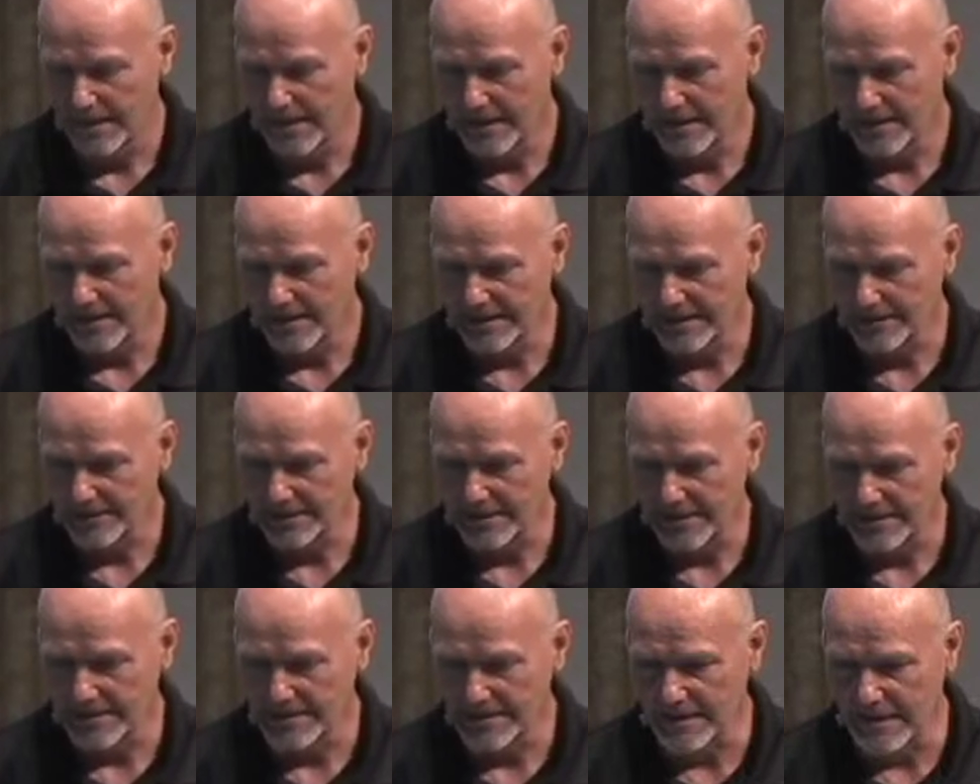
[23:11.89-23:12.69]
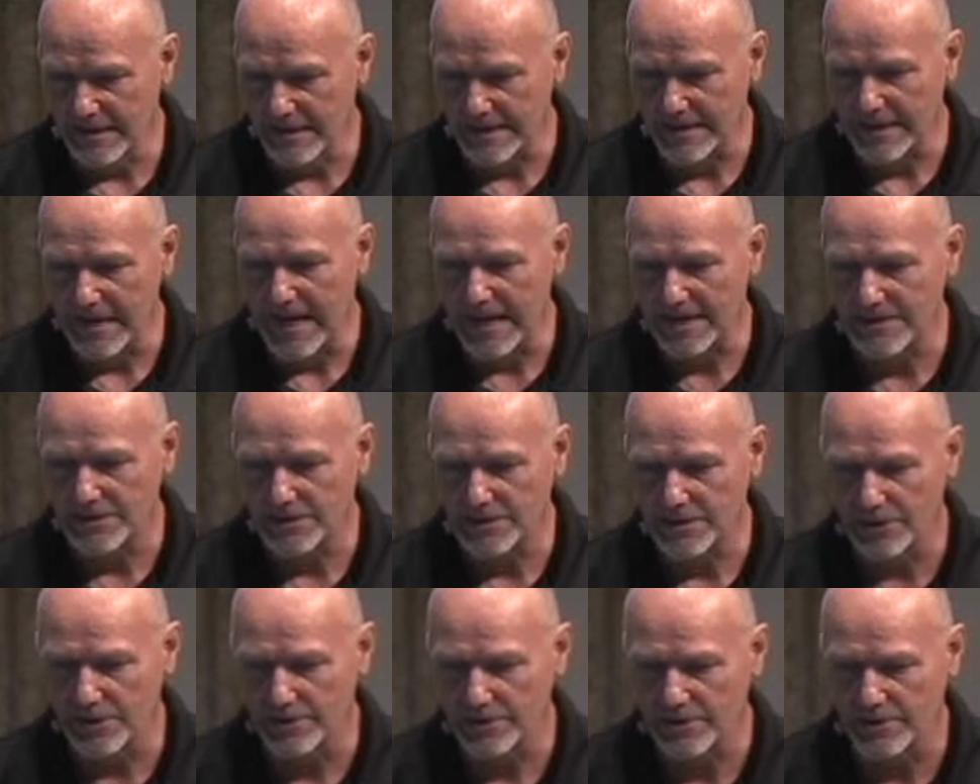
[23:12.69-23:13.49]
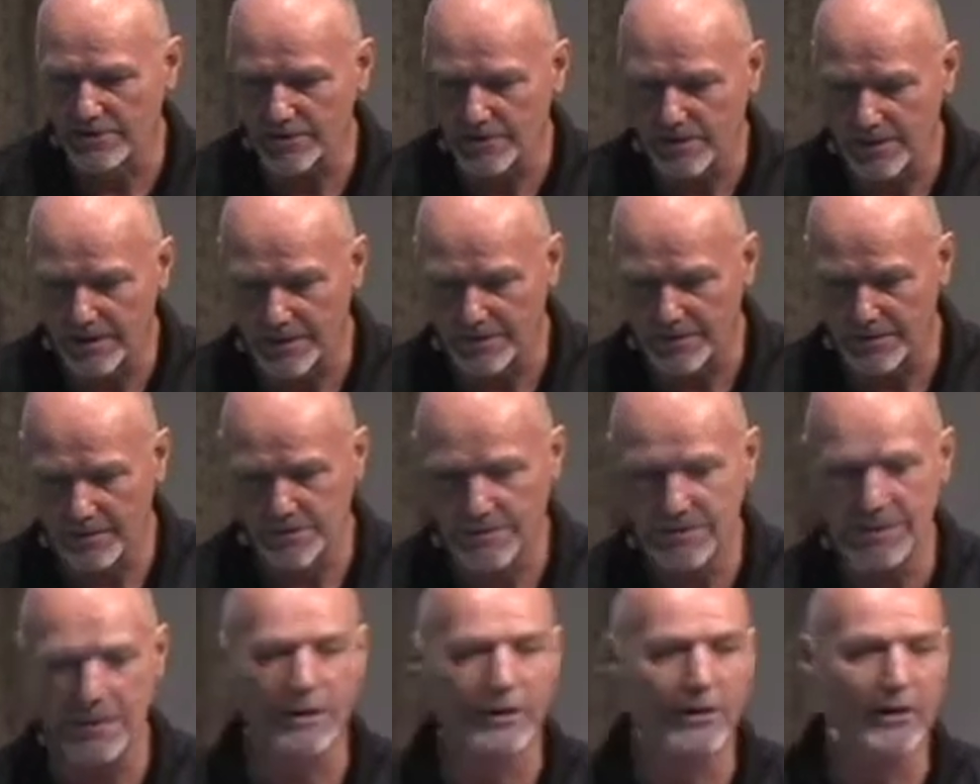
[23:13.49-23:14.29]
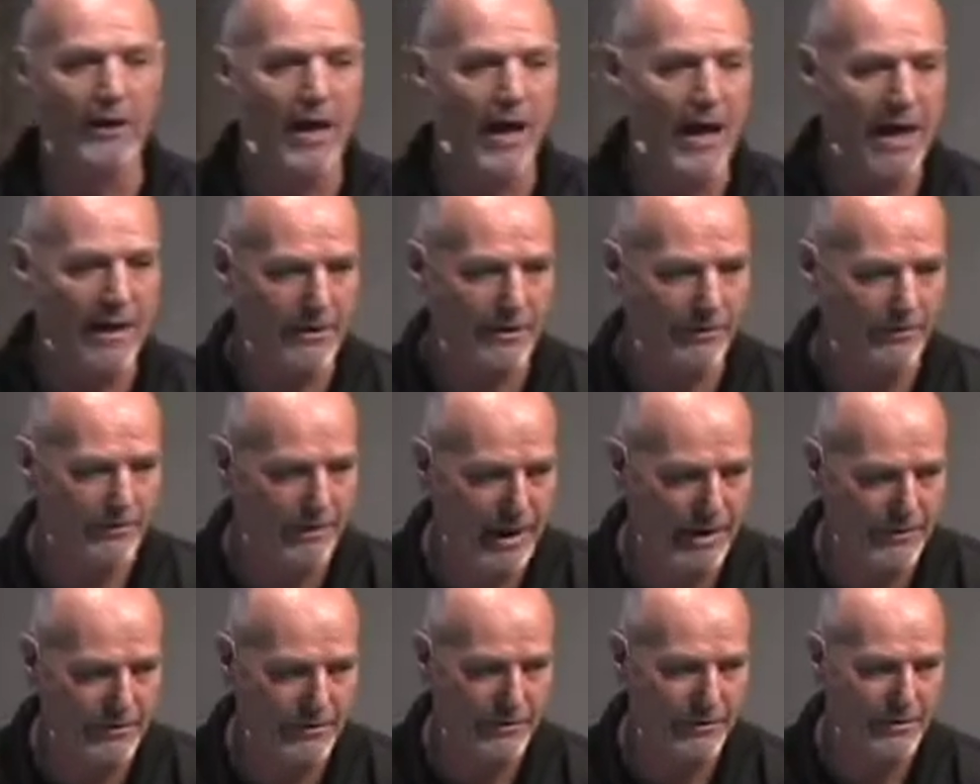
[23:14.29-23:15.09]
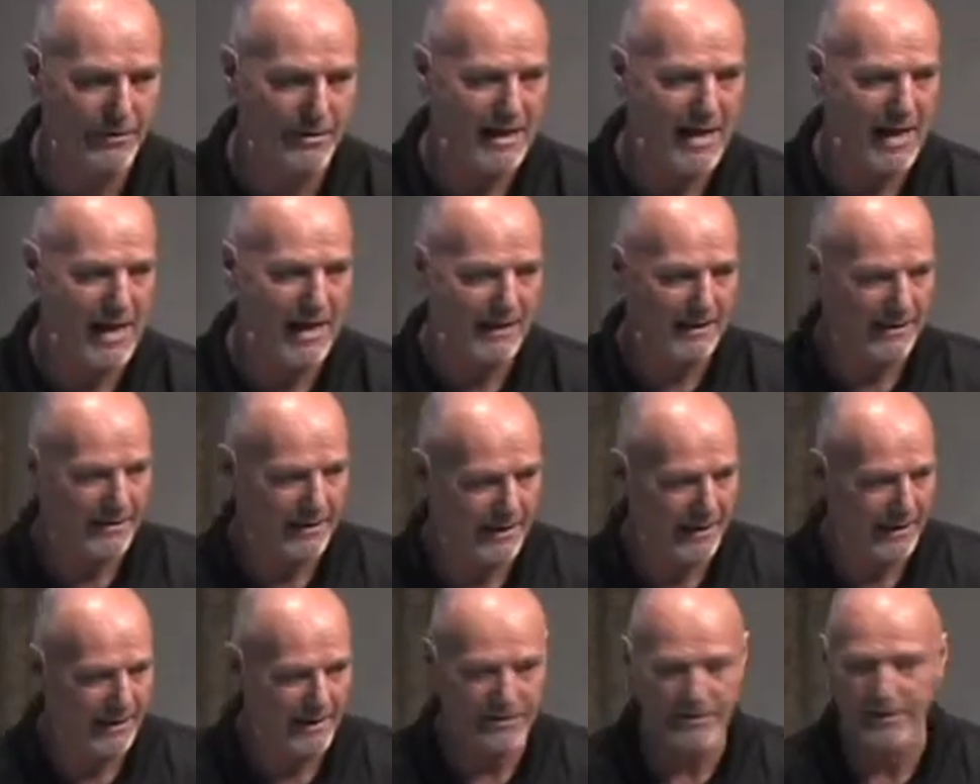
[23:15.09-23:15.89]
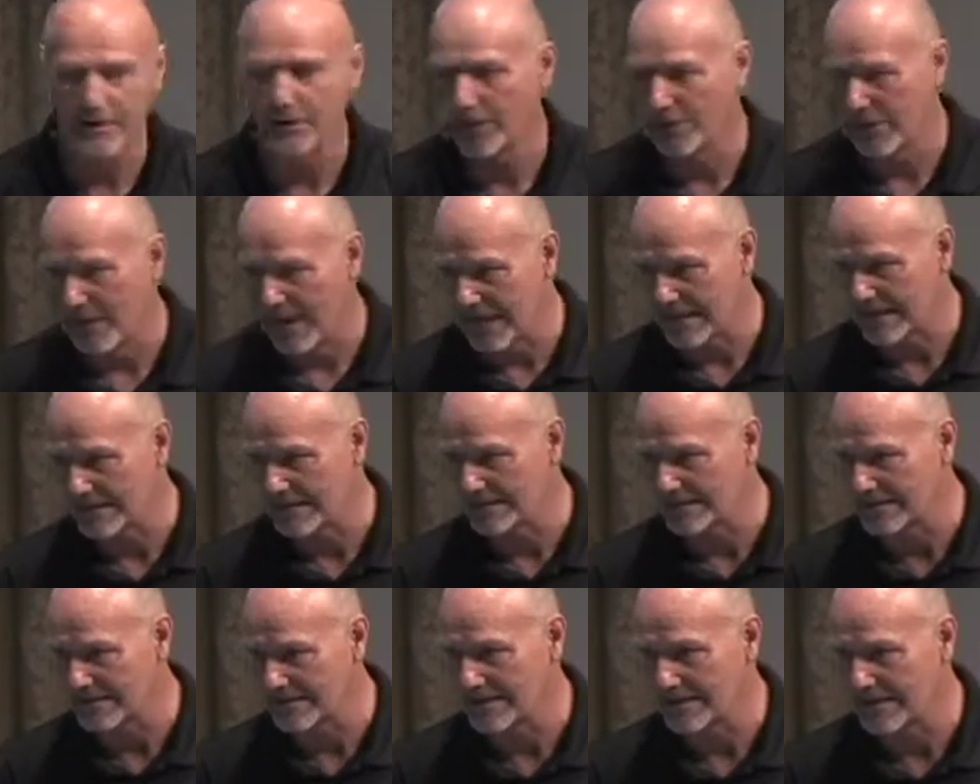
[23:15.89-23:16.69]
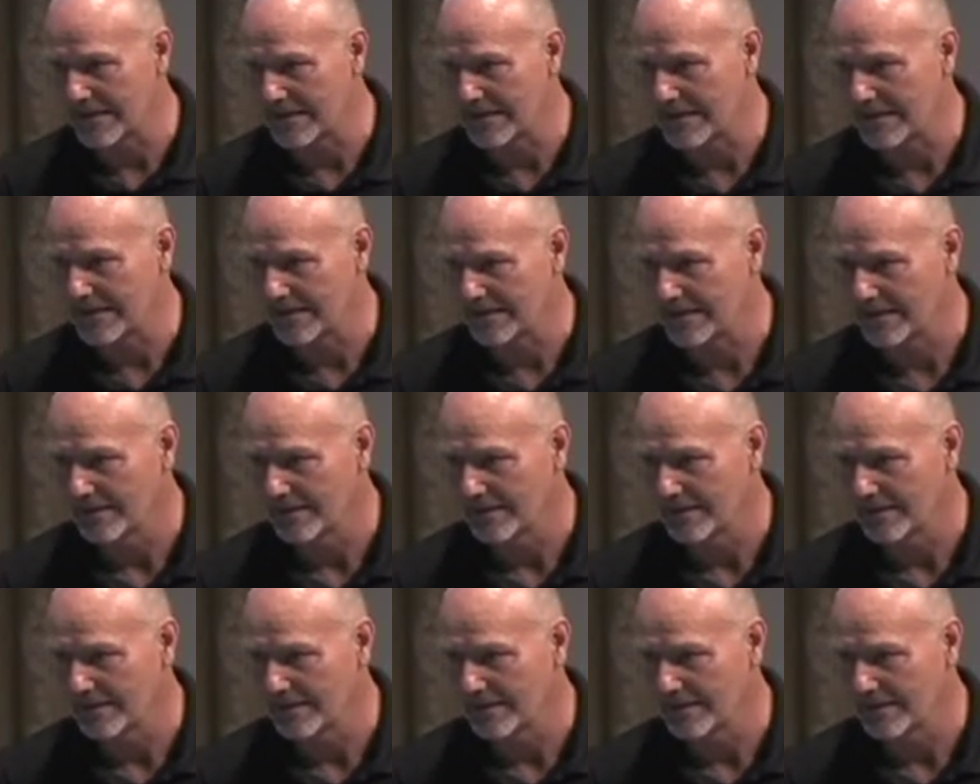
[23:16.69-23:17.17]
He goes, it's like God showed him there, there's a clock around their neck, and the clock is ticking.